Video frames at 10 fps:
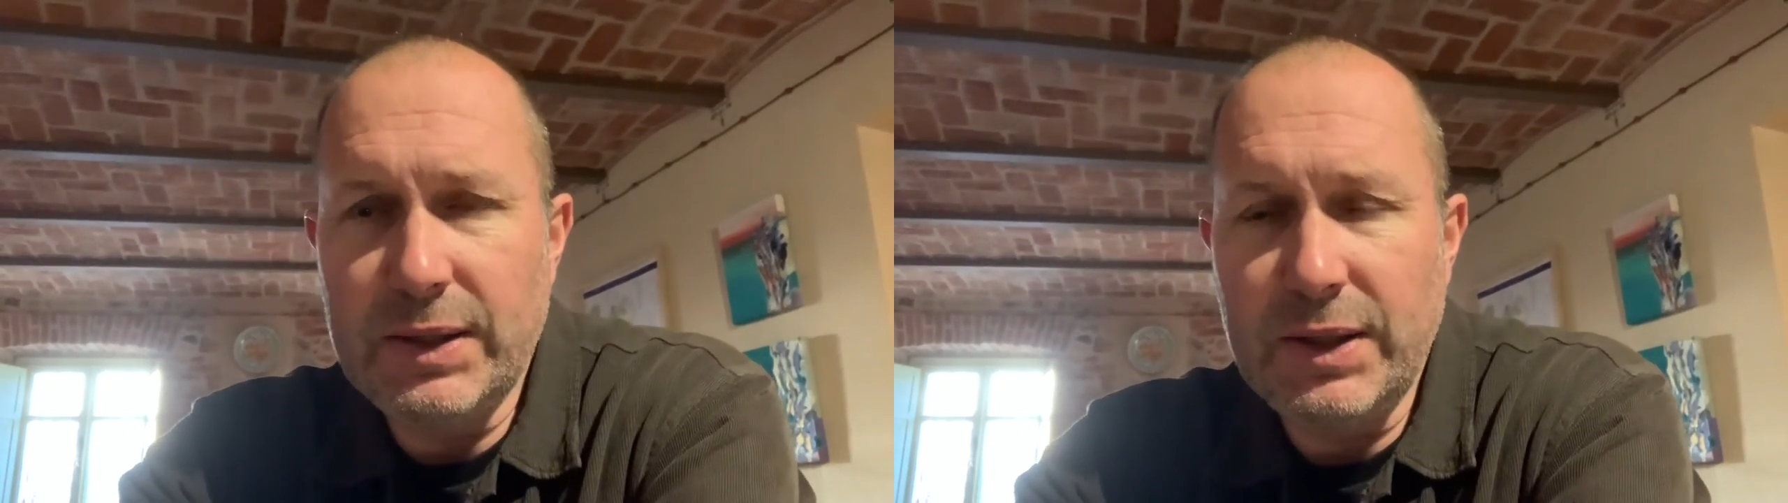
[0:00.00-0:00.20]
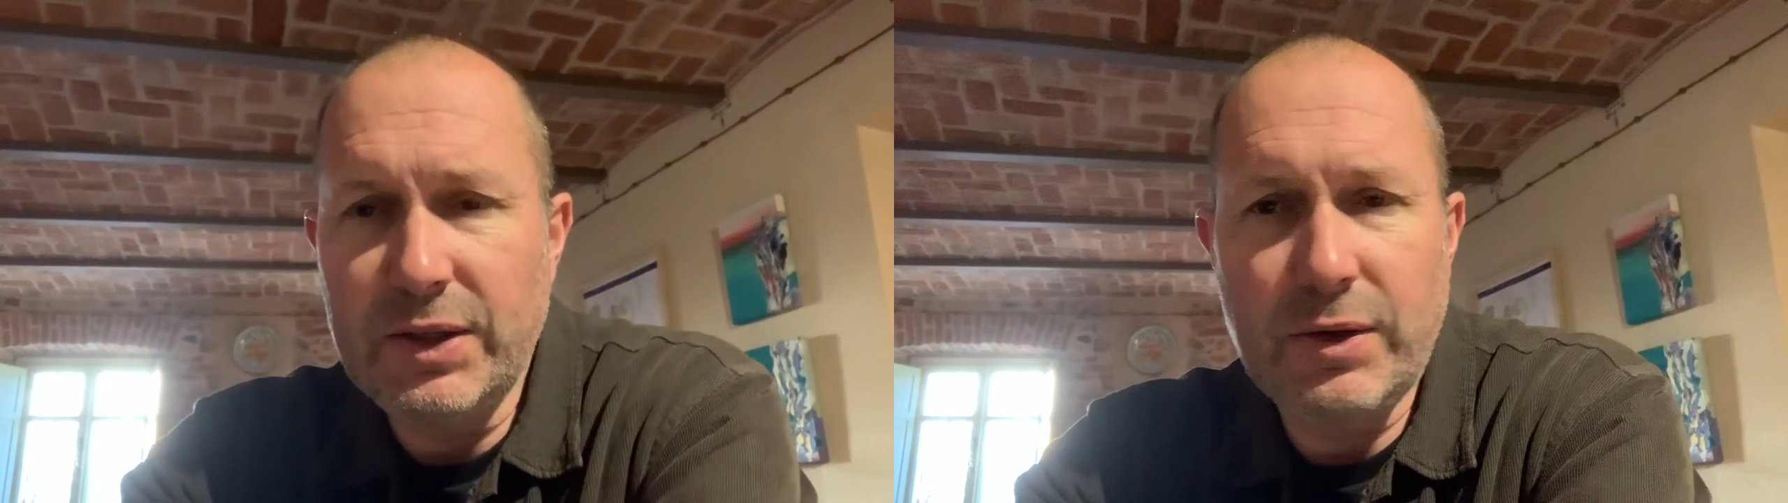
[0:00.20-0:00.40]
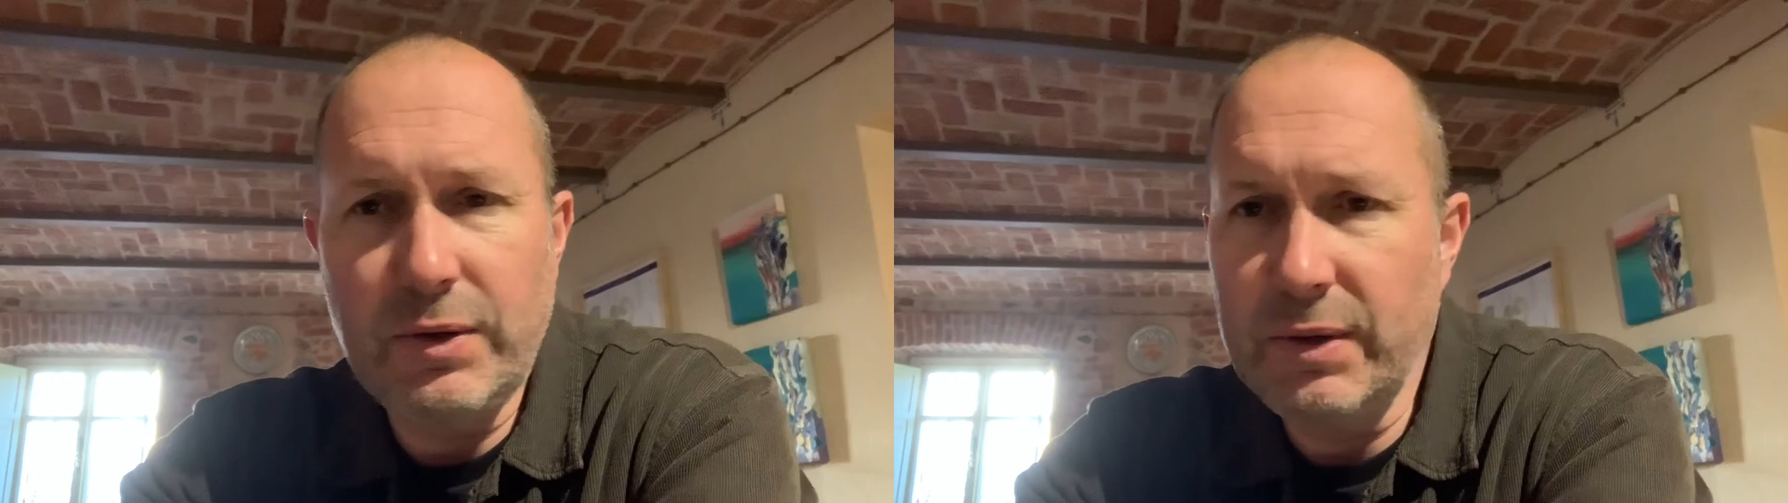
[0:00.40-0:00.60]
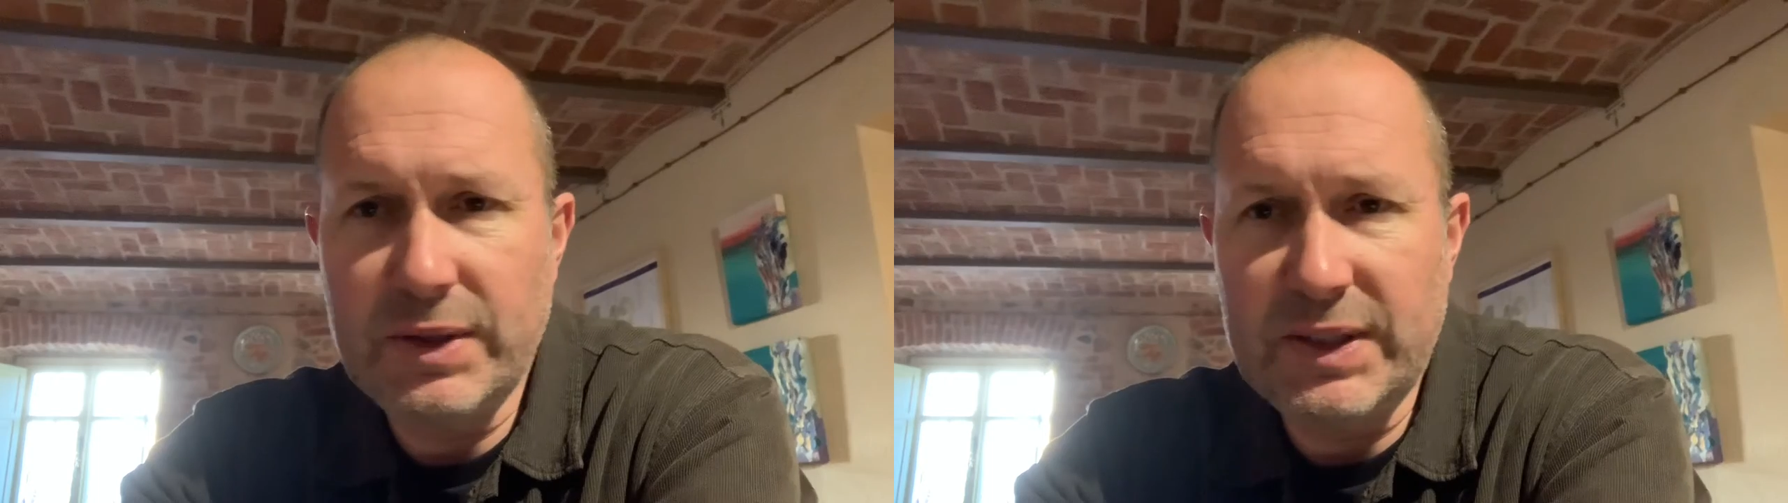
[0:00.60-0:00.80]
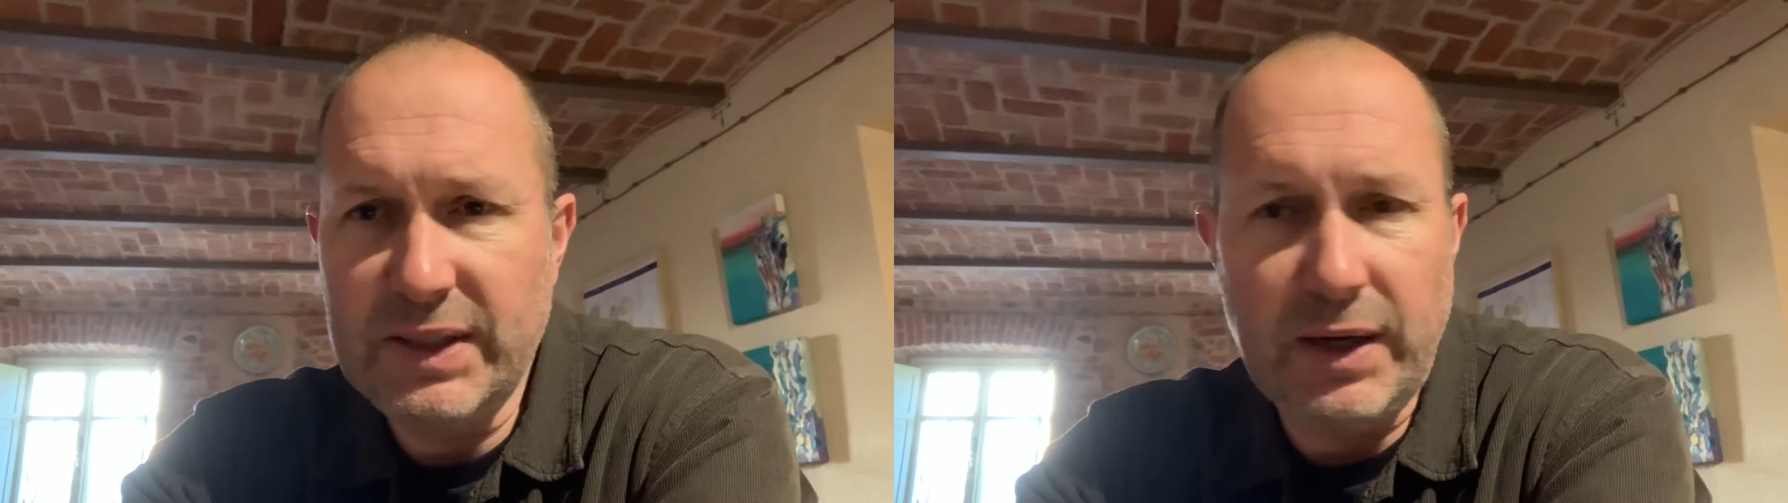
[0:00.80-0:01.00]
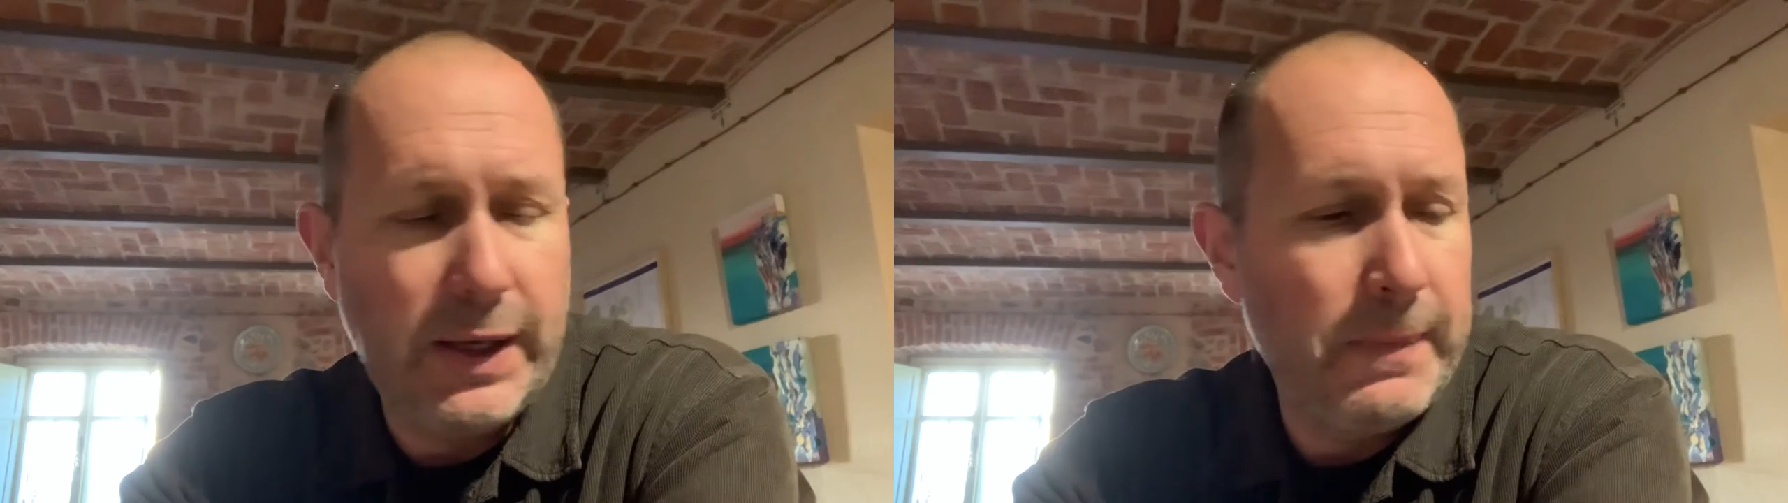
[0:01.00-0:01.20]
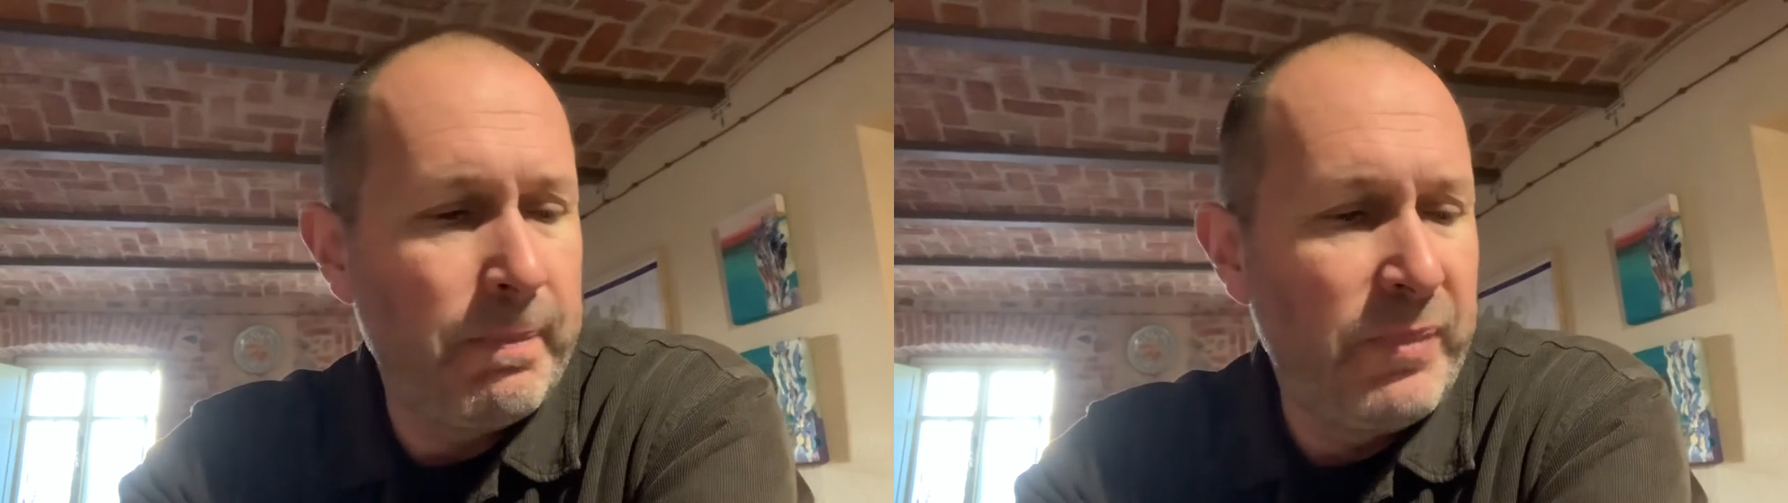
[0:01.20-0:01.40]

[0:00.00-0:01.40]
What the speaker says: It's stunning.